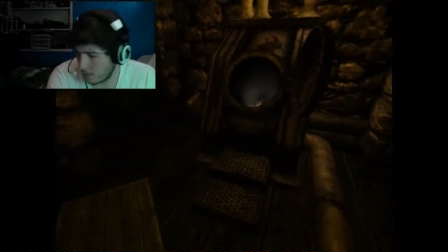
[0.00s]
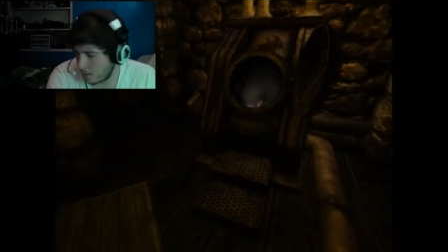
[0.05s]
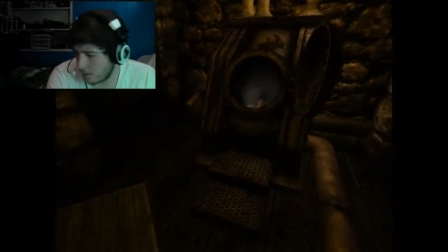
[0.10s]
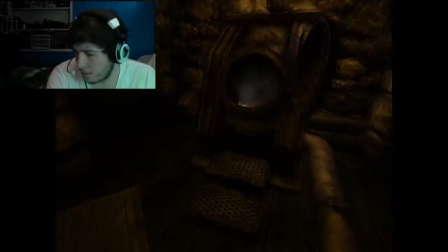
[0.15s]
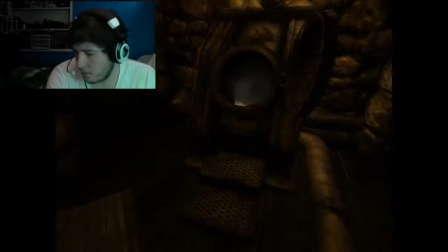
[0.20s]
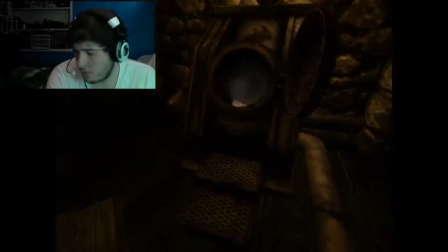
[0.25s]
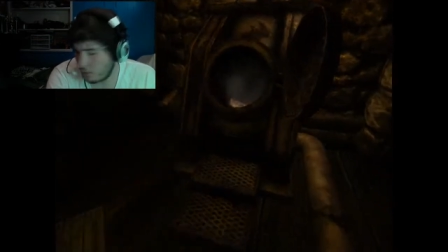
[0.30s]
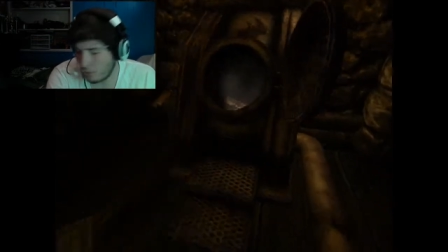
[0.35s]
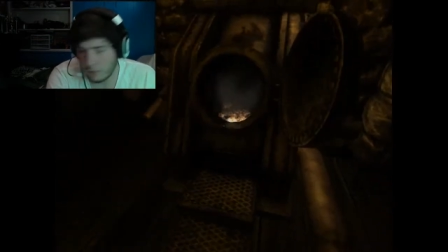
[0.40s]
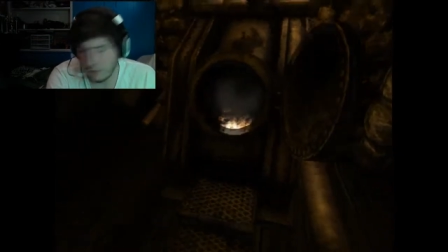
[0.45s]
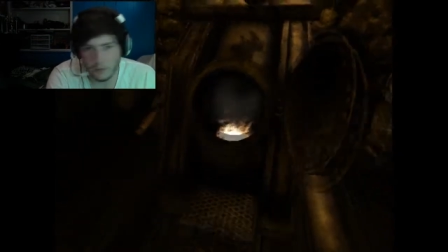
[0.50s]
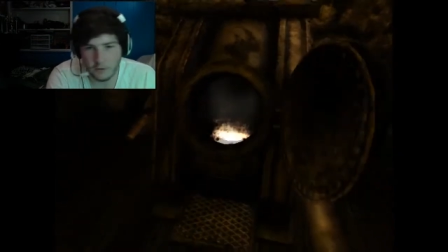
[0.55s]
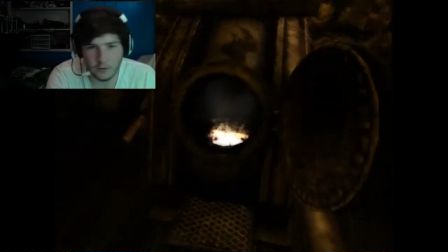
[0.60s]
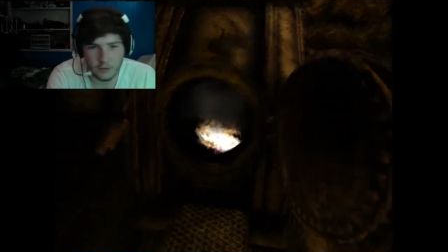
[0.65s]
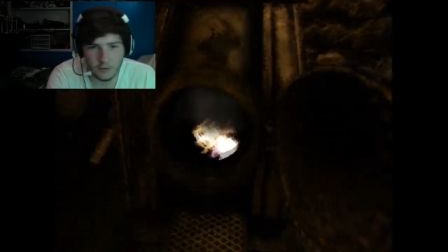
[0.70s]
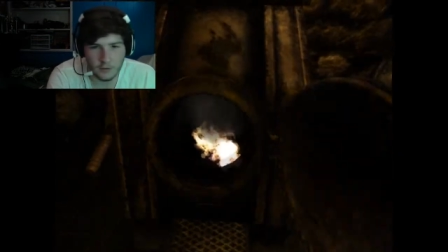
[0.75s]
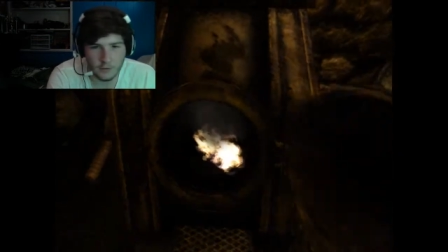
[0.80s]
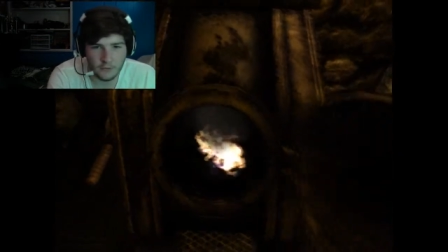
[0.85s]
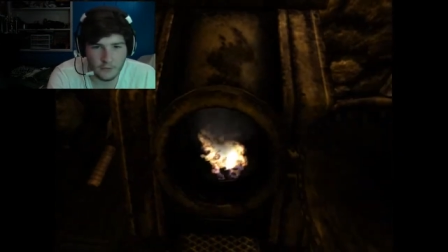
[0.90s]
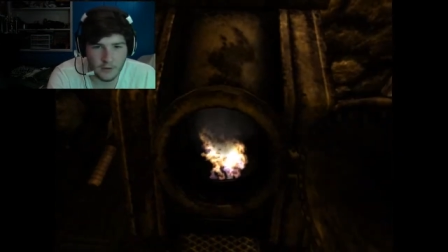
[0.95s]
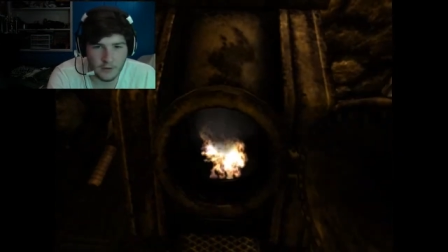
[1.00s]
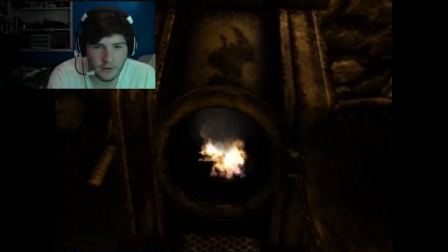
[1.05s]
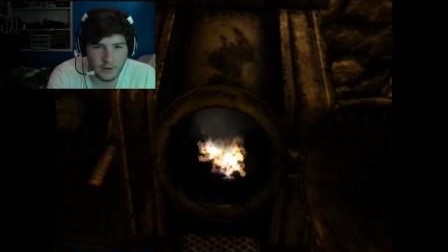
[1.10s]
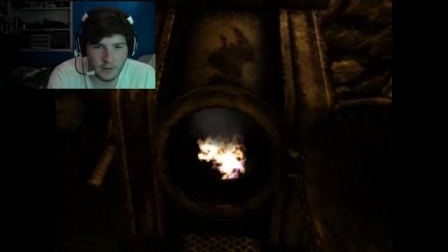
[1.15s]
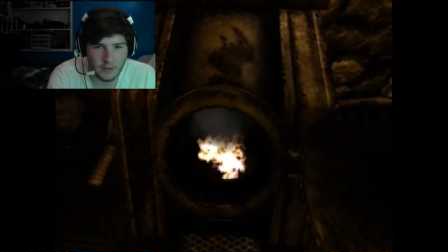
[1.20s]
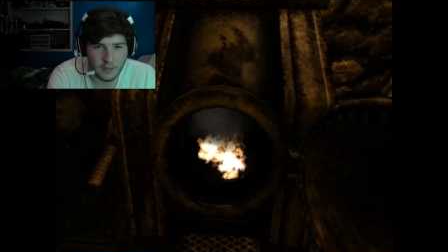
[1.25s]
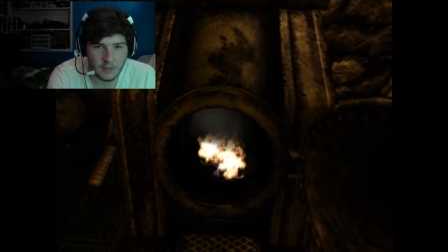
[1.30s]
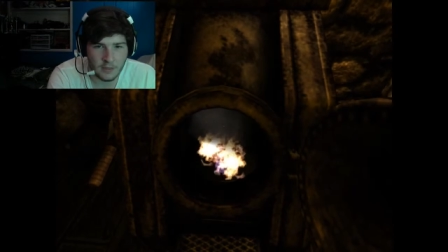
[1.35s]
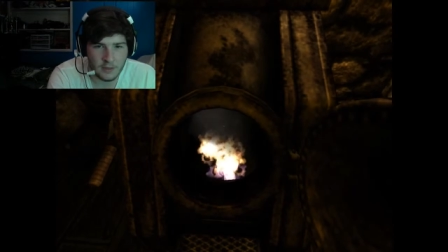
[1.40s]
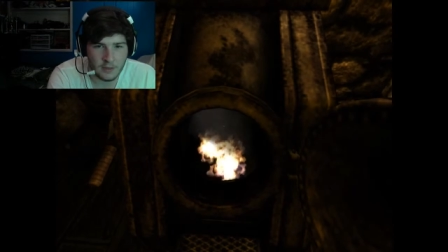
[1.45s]
Consult our good friend
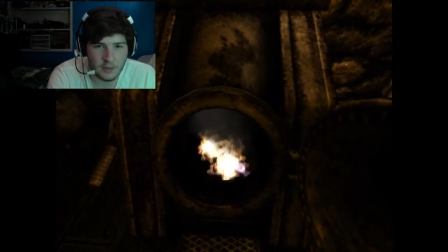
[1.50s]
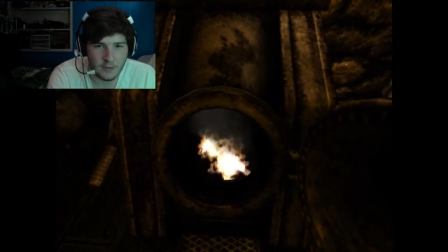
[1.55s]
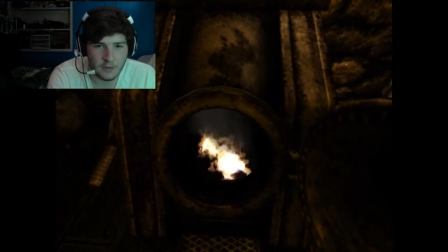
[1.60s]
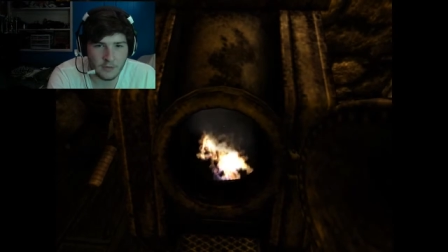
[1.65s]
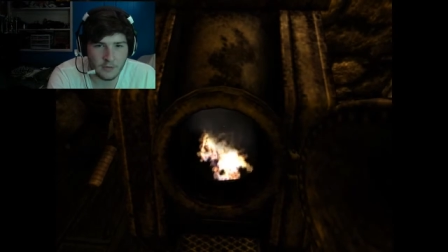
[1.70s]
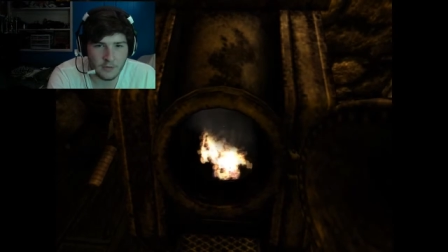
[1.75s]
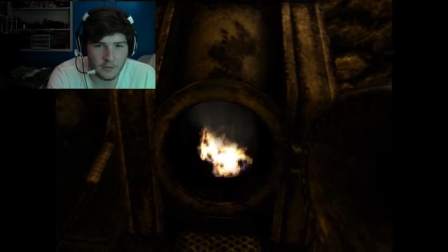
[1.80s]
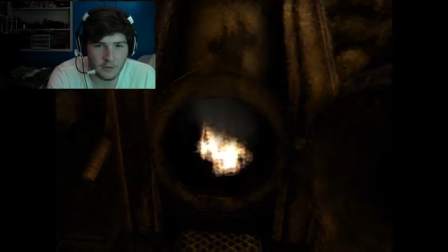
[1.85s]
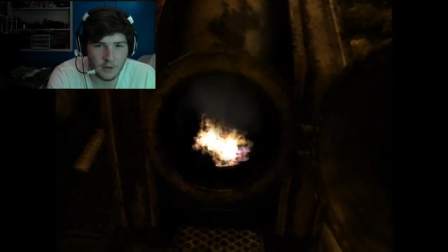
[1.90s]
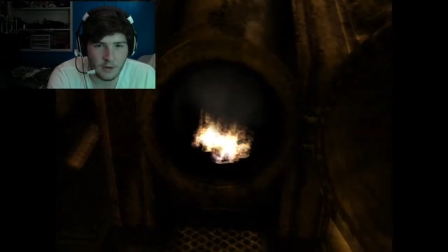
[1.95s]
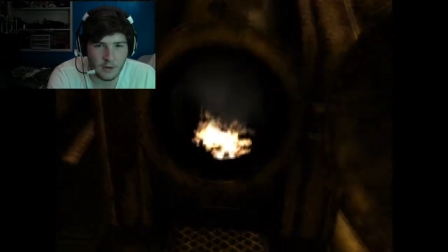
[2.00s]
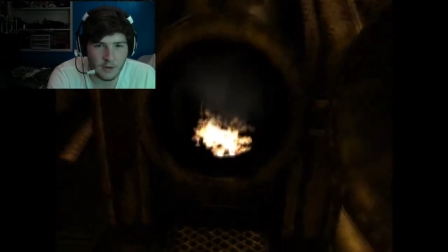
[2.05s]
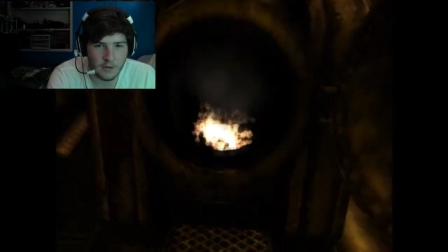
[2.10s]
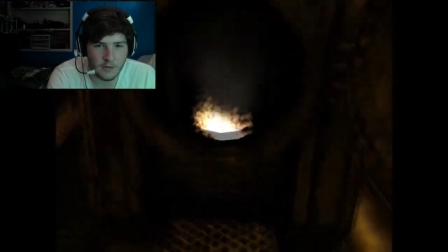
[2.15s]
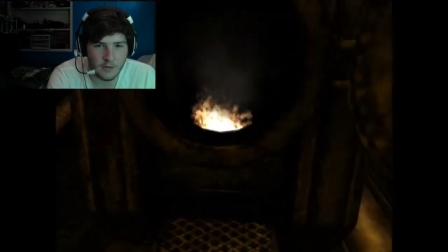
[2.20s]
at the internet.